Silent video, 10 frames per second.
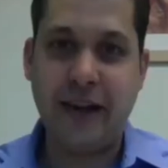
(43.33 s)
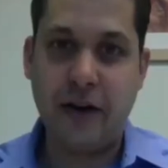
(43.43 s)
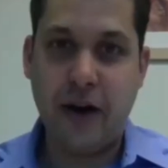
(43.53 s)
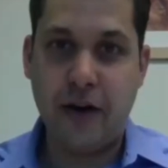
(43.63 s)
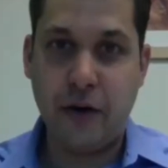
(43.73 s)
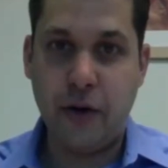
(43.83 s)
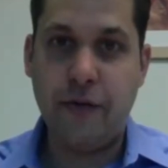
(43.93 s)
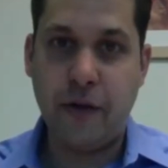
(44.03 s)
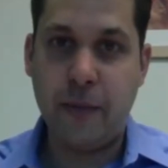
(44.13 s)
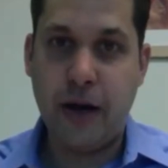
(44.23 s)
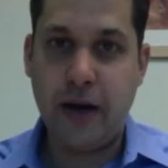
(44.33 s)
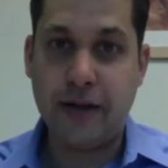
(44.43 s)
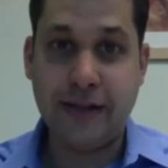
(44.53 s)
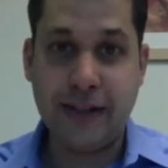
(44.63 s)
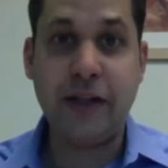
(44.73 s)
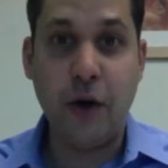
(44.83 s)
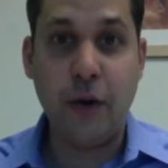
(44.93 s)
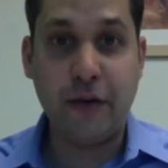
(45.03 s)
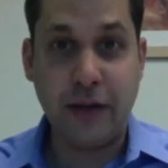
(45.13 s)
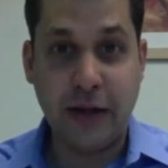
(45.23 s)
I heard from uh, CEO
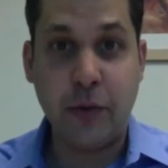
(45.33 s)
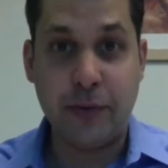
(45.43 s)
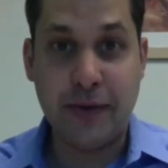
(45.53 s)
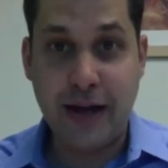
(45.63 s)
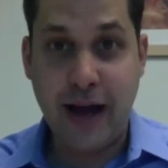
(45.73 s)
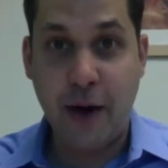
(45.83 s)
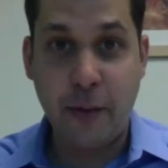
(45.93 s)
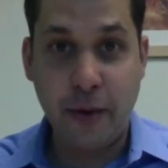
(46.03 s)
of Click With Me Now,